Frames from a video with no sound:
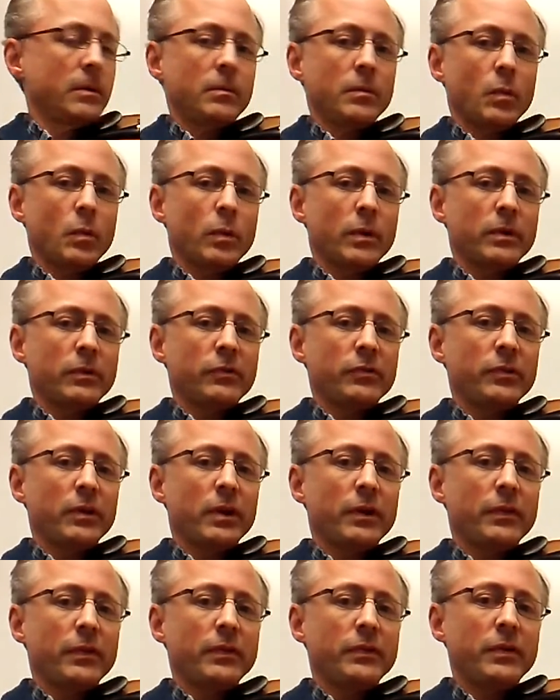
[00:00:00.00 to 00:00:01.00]
But we're going to start
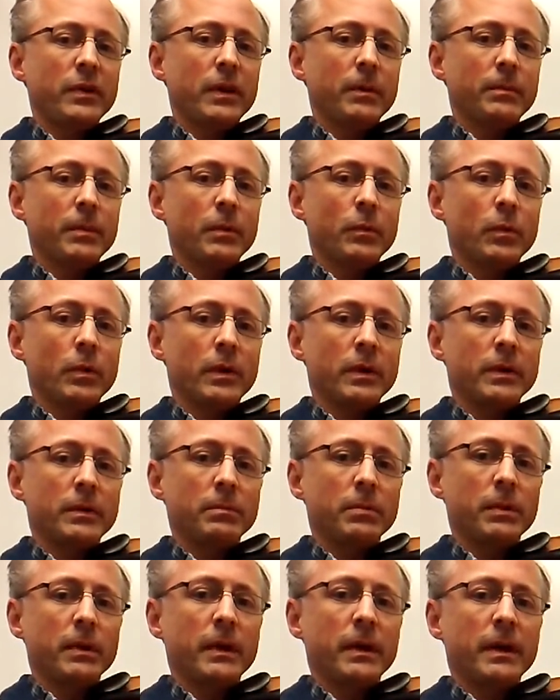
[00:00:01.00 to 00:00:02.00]
at the tip, and we're going to
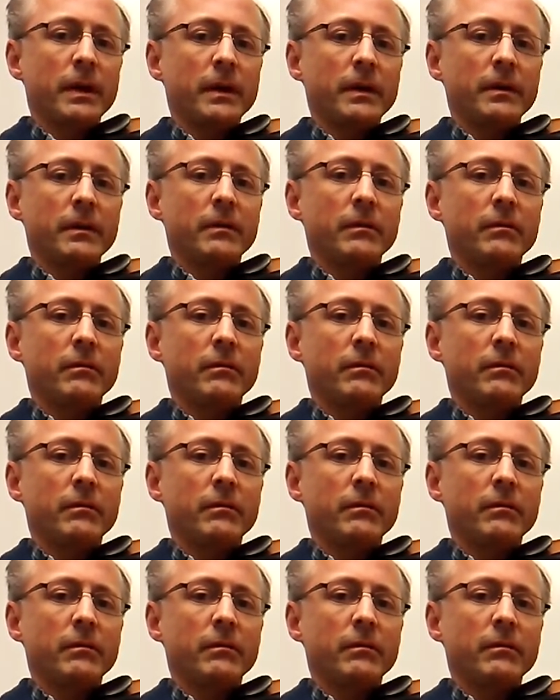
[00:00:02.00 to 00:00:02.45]
play